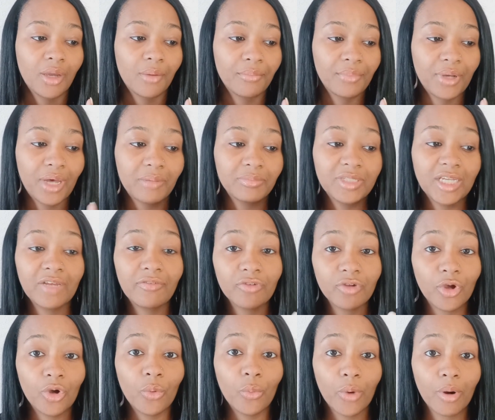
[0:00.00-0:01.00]
But I'm definitely
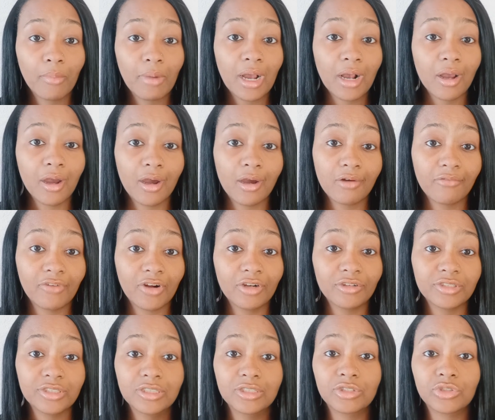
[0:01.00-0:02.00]
going to wear my
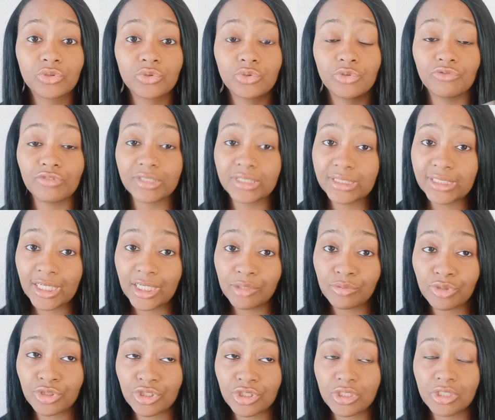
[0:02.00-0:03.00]
Converses to the
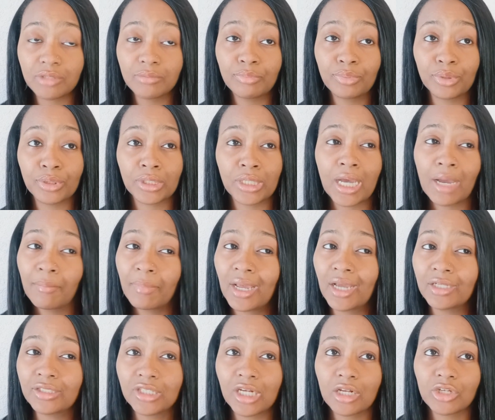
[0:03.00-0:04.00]
reception, but I'm
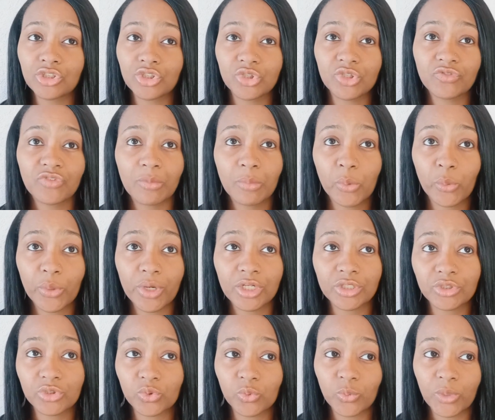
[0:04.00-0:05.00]
not entirely sure if I'm going to wear it
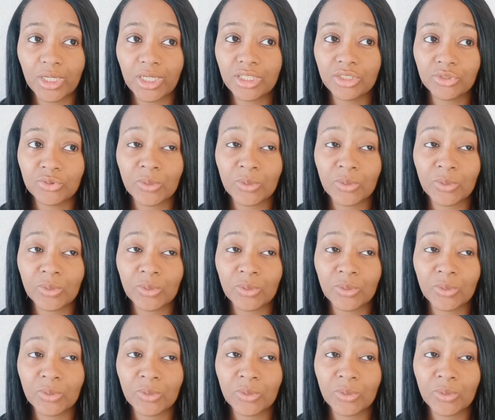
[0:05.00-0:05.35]
to the wedding.